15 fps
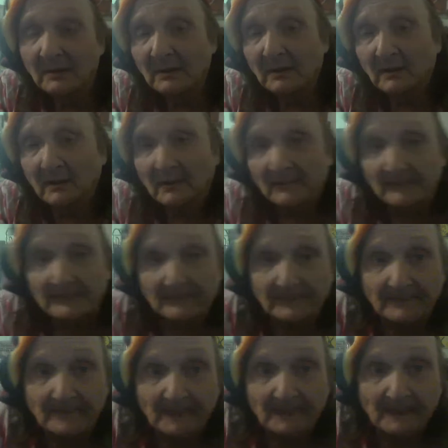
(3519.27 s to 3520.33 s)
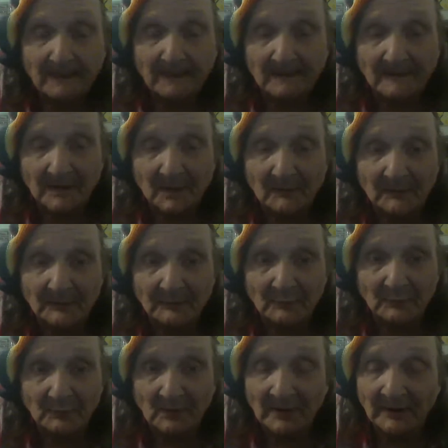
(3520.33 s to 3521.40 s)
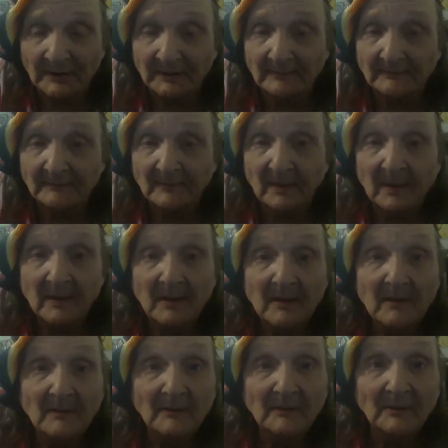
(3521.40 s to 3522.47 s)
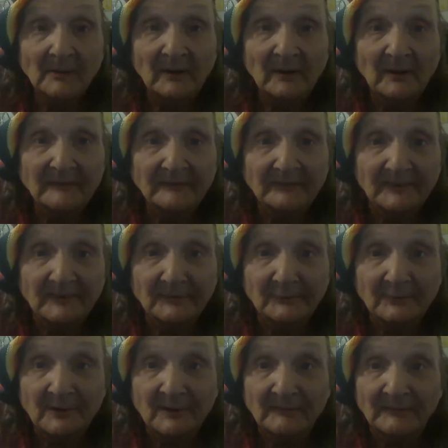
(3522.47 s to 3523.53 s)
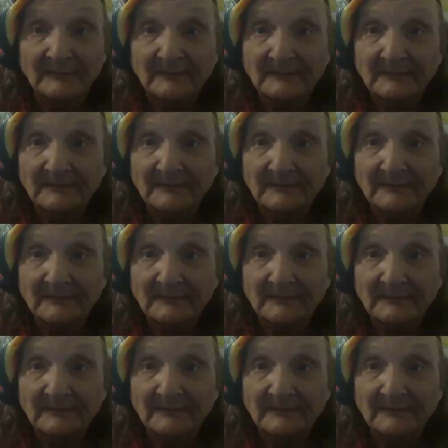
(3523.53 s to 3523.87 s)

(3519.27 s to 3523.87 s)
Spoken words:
And help me do it right. Otherwise, thanks for coming.